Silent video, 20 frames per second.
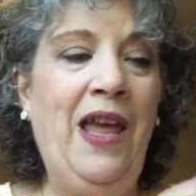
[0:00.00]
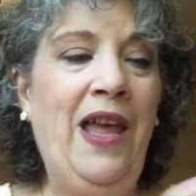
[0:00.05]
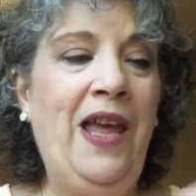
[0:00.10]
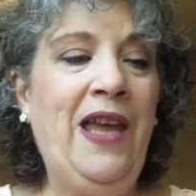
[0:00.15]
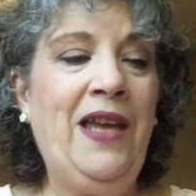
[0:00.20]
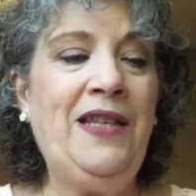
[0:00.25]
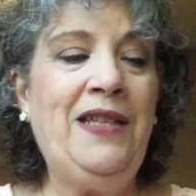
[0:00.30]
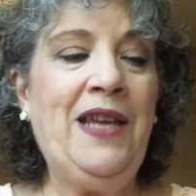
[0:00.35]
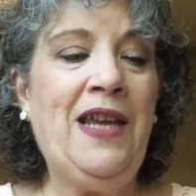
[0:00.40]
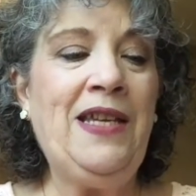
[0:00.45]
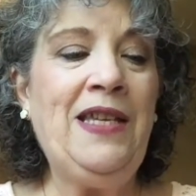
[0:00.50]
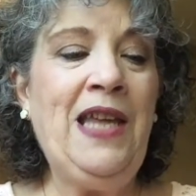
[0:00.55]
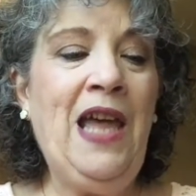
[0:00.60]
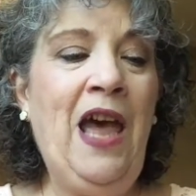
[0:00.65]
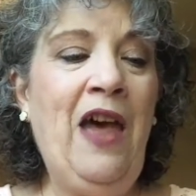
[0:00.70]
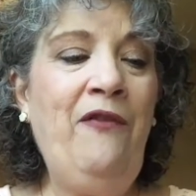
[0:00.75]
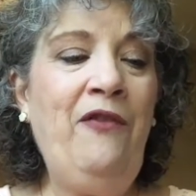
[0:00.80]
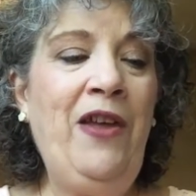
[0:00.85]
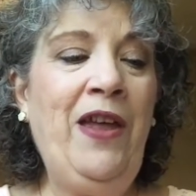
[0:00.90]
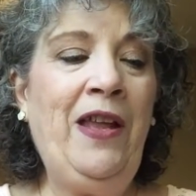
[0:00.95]
It does
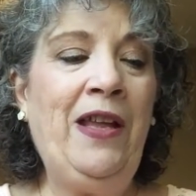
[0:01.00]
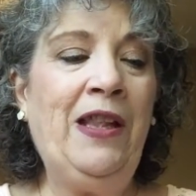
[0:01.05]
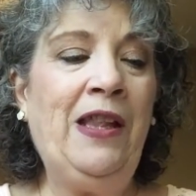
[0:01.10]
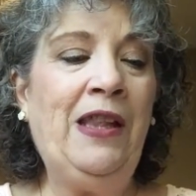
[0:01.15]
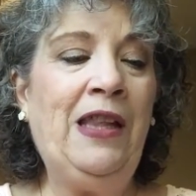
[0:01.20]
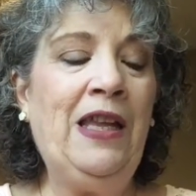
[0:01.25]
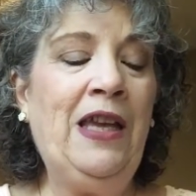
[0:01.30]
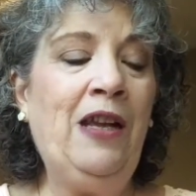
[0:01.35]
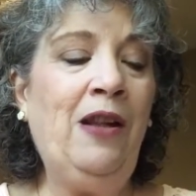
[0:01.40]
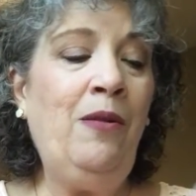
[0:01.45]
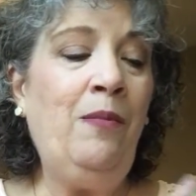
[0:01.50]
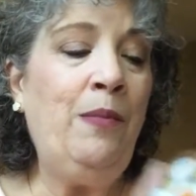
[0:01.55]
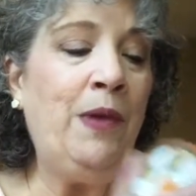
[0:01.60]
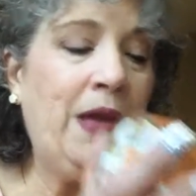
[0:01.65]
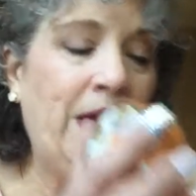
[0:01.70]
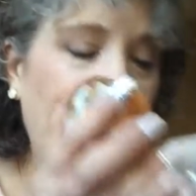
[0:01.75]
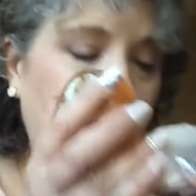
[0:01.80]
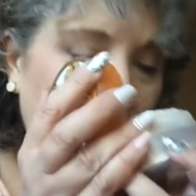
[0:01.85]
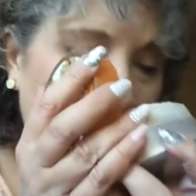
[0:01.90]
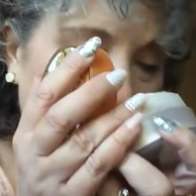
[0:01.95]
have a little
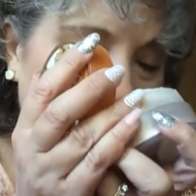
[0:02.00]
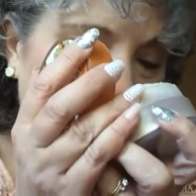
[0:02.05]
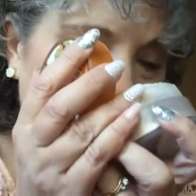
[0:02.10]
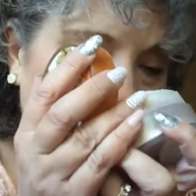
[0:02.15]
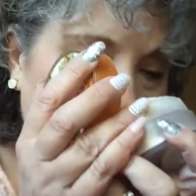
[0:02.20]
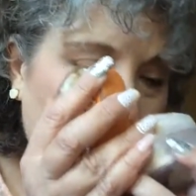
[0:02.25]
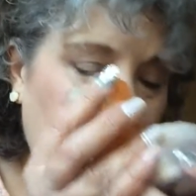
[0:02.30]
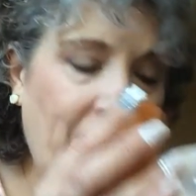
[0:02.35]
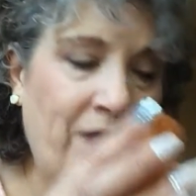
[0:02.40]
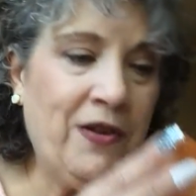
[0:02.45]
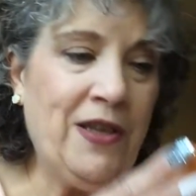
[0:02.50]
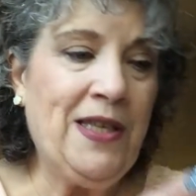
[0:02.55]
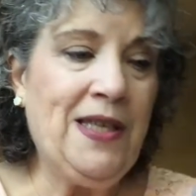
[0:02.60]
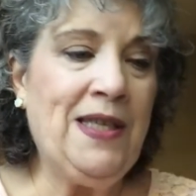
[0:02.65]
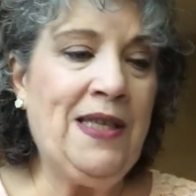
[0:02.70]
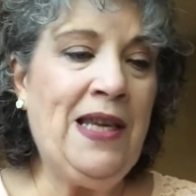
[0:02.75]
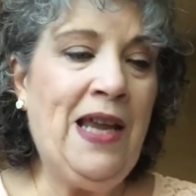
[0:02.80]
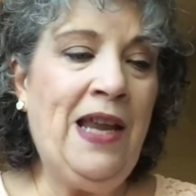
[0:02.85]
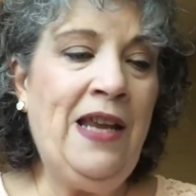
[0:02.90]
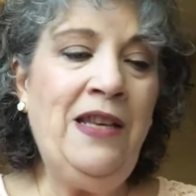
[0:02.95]
bit of a
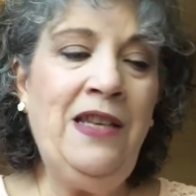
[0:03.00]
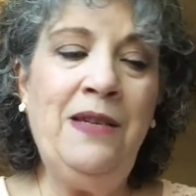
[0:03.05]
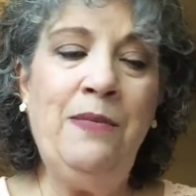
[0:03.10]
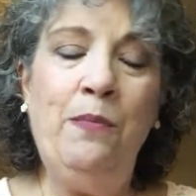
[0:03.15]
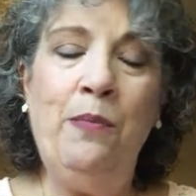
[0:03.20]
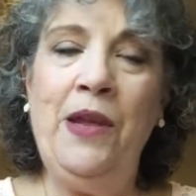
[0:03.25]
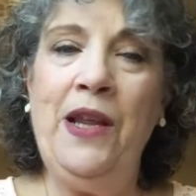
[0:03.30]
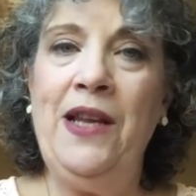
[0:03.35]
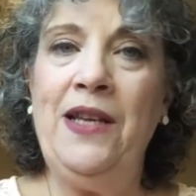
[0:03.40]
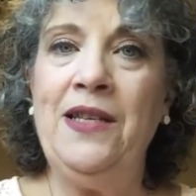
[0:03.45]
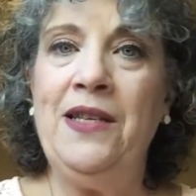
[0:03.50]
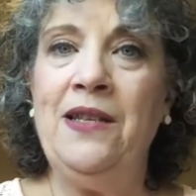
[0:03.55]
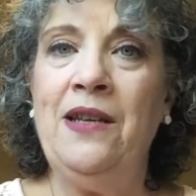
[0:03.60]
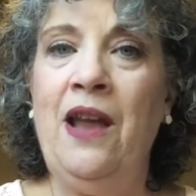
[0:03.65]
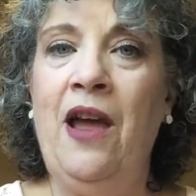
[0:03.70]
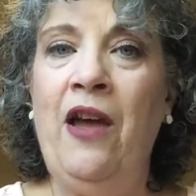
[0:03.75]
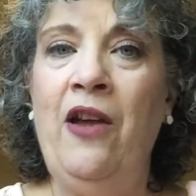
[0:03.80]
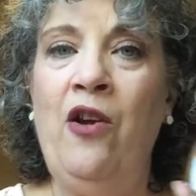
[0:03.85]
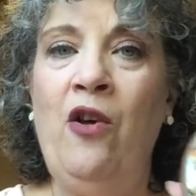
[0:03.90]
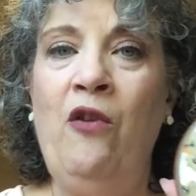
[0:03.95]
scent, but it's
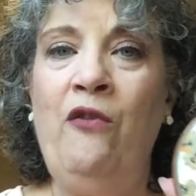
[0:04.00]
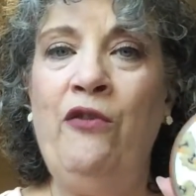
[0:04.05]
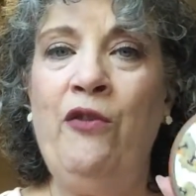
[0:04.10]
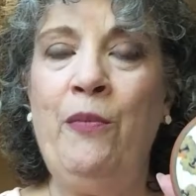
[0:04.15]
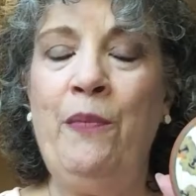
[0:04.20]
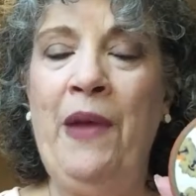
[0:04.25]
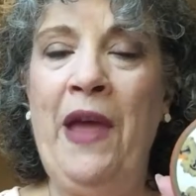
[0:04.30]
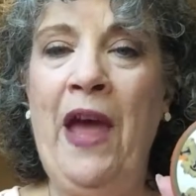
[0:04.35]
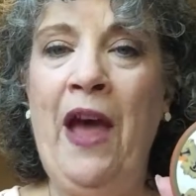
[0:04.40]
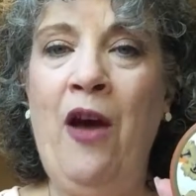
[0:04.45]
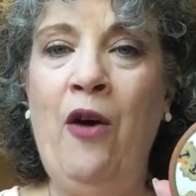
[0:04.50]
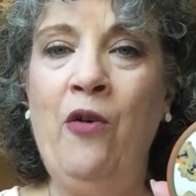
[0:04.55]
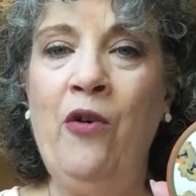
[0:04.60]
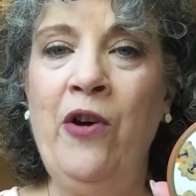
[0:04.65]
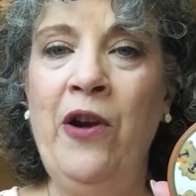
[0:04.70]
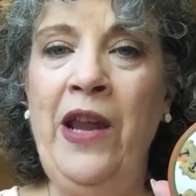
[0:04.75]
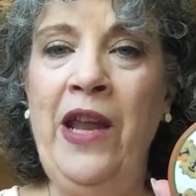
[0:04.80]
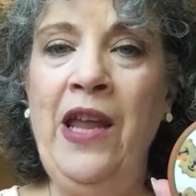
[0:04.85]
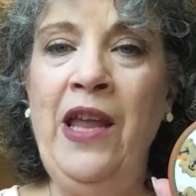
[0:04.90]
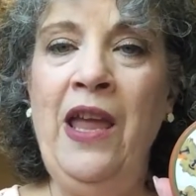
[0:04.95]
not
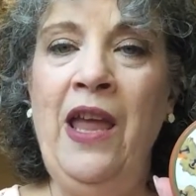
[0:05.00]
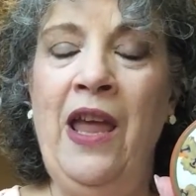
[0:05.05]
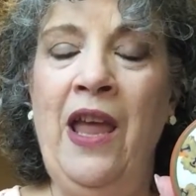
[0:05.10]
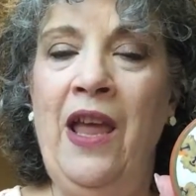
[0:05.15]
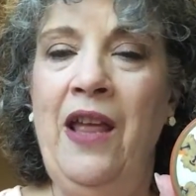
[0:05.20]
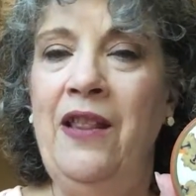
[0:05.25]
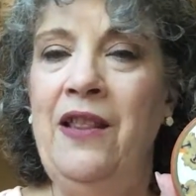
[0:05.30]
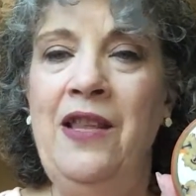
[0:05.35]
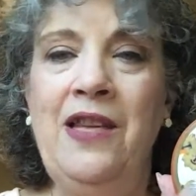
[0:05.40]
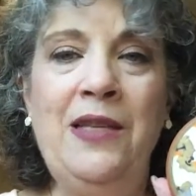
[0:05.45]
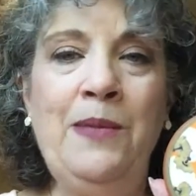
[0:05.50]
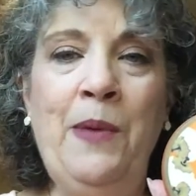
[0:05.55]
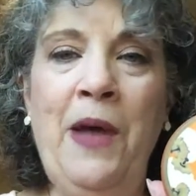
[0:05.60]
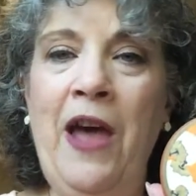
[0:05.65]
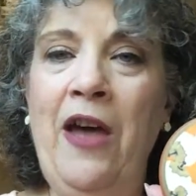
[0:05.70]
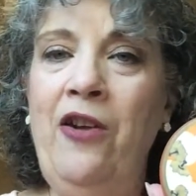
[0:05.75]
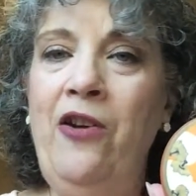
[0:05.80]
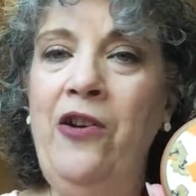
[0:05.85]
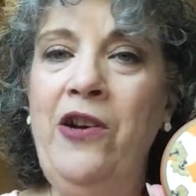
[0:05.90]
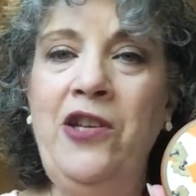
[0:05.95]
overpowering. This
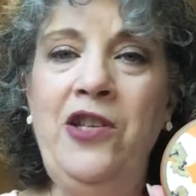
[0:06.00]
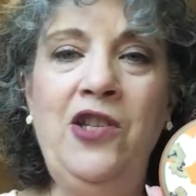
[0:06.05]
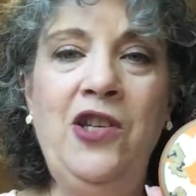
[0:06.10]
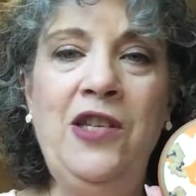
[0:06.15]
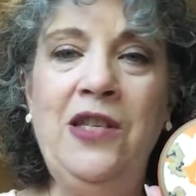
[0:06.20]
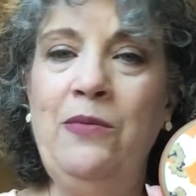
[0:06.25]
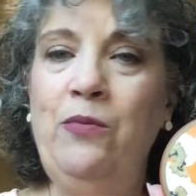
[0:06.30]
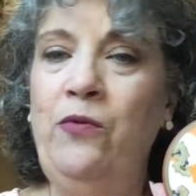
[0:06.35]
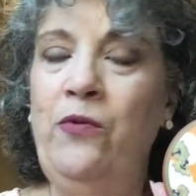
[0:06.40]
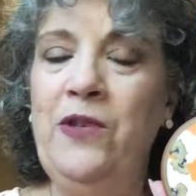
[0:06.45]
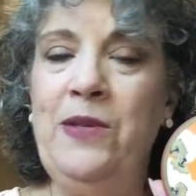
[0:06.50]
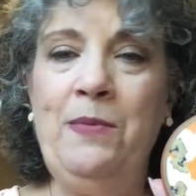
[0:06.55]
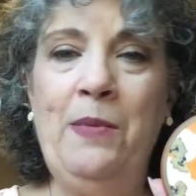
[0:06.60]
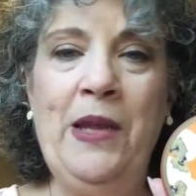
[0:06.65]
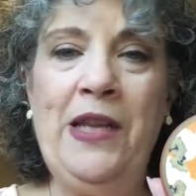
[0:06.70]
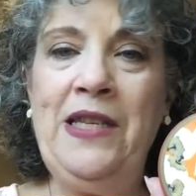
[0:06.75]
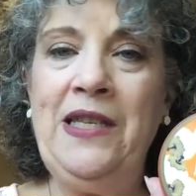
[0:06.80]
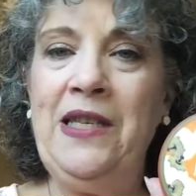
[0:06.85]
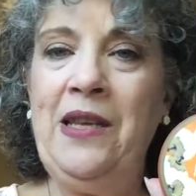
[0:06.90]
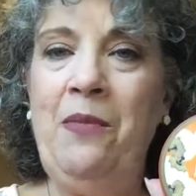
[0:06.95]
powder has just
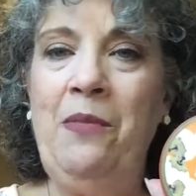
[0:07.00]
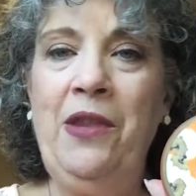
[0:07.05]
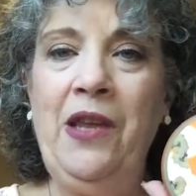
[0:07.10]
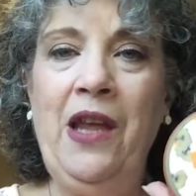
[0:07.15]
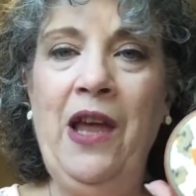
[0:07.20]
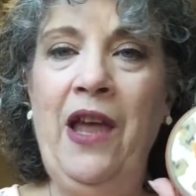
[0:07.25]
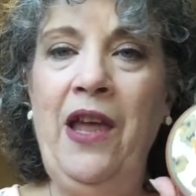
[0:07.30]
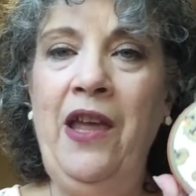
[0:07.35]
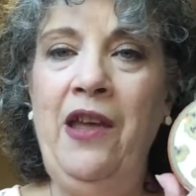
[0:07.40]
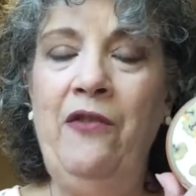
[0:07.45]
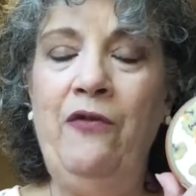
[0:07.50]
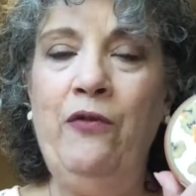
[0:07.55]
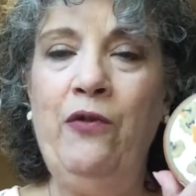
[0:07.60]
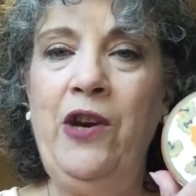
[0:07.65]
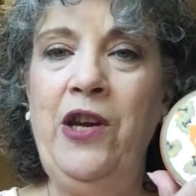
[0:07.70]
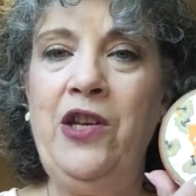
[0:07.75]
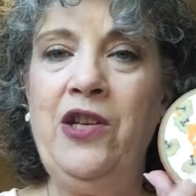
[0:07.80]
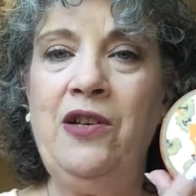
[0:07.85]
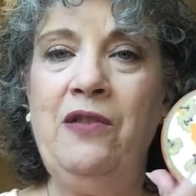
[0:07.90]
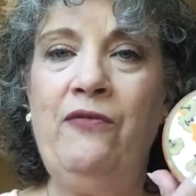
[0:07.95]
been something I have
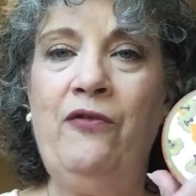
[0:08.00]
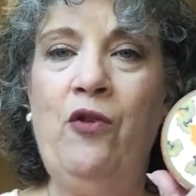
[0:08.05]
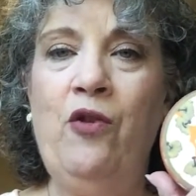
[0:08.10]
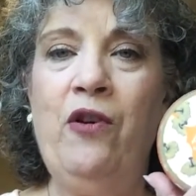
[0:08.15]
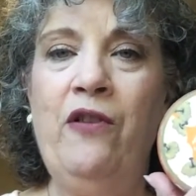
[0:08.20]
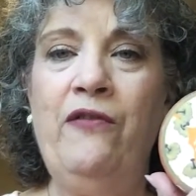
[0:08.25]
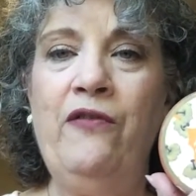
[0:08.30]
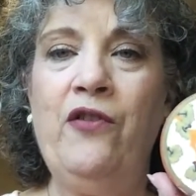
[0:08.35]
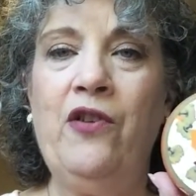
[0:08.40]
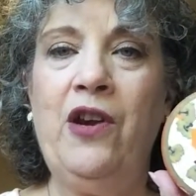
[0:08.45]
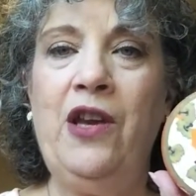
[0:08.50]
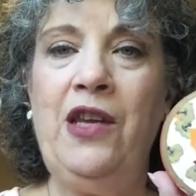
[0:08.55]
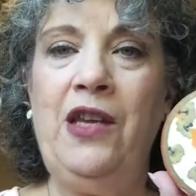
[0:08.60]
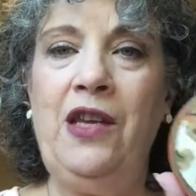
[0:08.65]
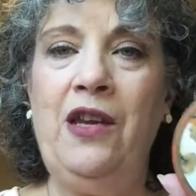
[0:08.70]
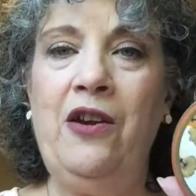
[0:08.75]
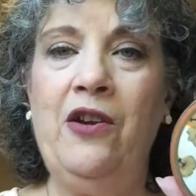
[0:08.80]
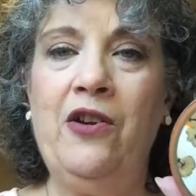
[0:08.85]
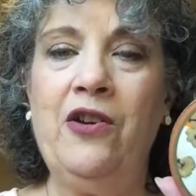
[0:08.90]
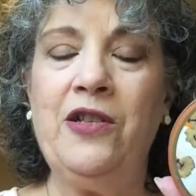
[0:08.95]
reached for
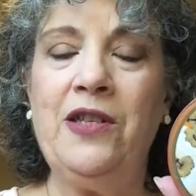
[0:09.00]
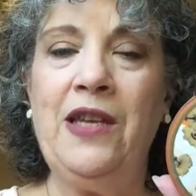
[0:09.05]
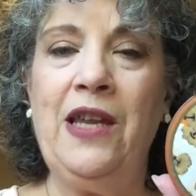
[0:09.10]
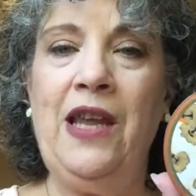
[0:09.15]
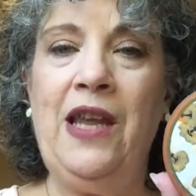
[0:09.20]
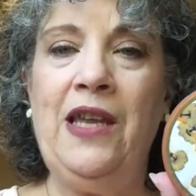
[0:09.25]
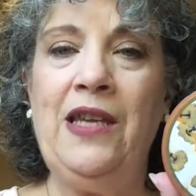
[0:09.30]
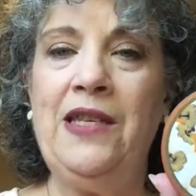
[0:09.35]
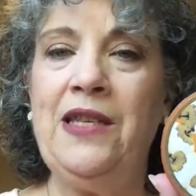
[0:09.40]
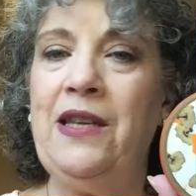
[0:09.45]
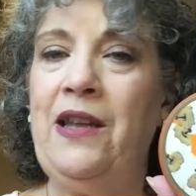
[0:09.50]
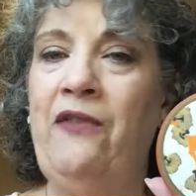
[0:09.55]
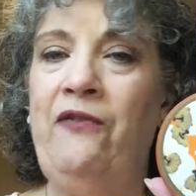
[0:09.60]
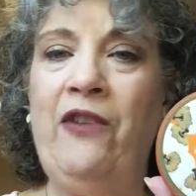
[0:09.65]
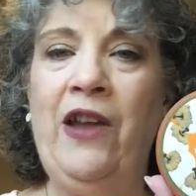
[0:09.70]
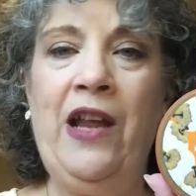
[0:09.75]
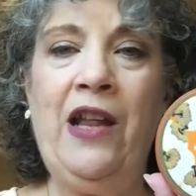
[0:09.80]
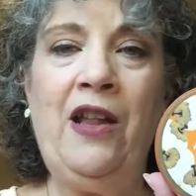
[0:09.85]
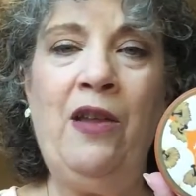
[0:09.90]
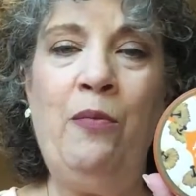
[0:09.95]
years. It's
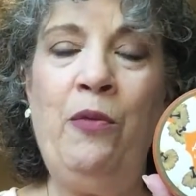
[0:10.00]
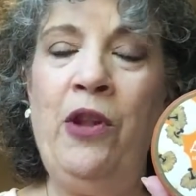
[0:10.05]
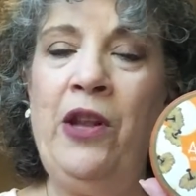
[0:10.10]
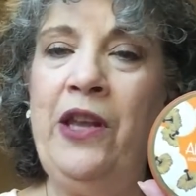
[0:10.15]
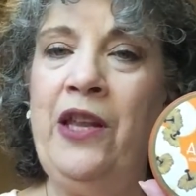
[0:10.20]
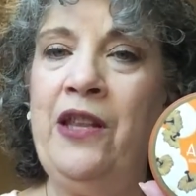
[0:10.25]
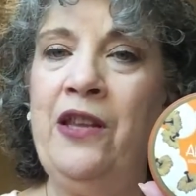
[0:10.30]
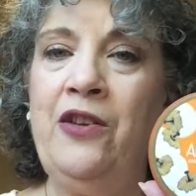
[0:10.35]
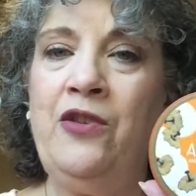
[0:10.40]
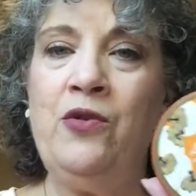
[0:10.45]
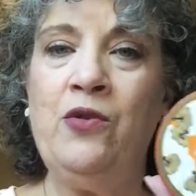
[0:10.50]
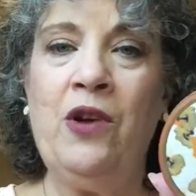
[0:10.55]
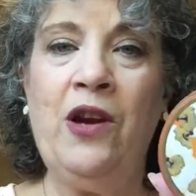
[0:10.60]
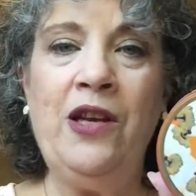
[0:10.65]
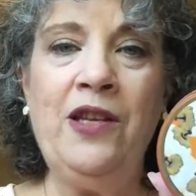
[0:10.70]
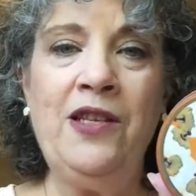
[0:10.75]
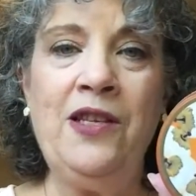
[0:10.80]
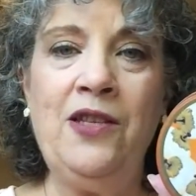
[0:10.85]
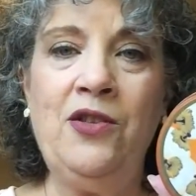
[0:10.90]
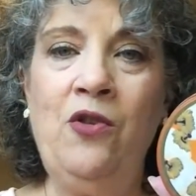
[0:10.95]
available in the
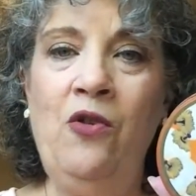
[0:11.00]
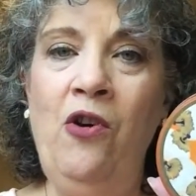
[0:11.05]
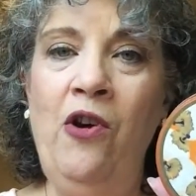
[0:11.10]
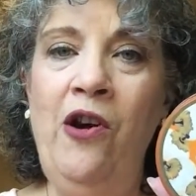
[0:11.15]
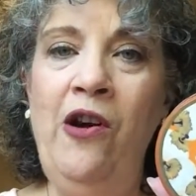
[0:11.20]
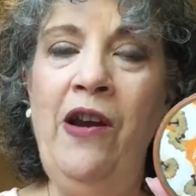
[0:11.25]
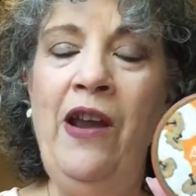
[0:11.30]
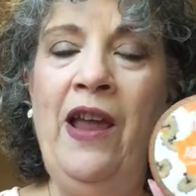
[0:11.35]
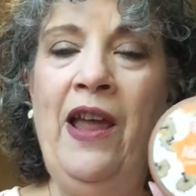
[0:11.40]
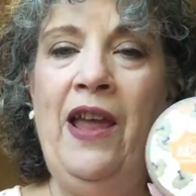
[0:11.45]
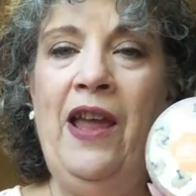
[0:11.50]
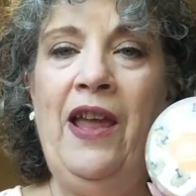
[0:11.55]
drugstore.